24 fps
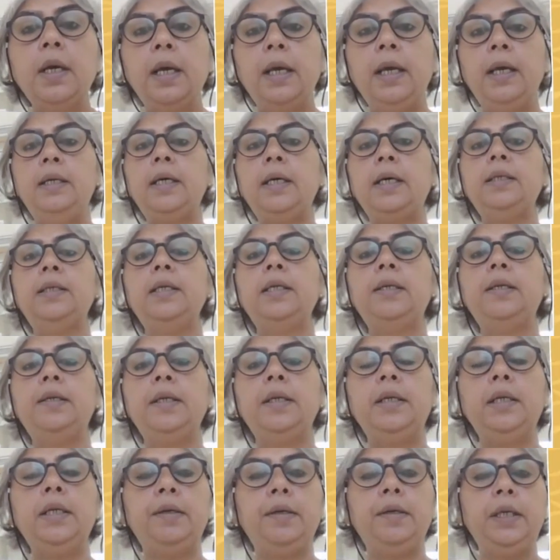It doesn't
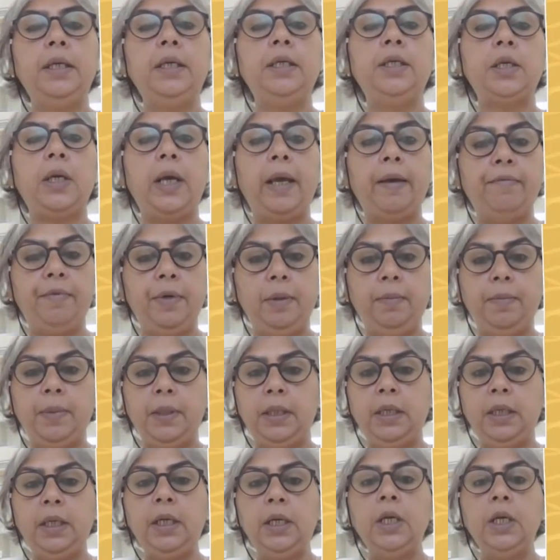really reach
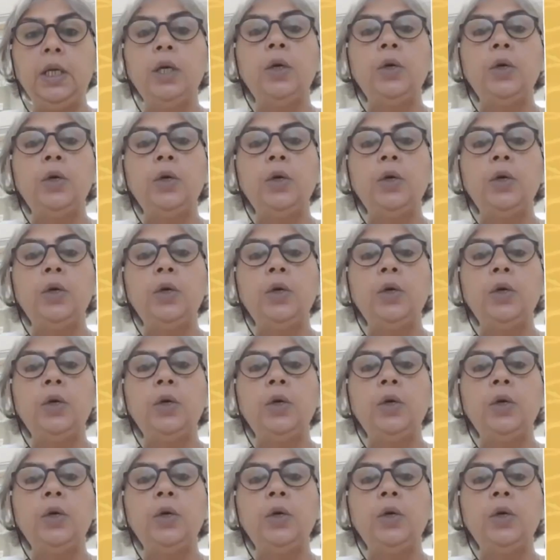everybody.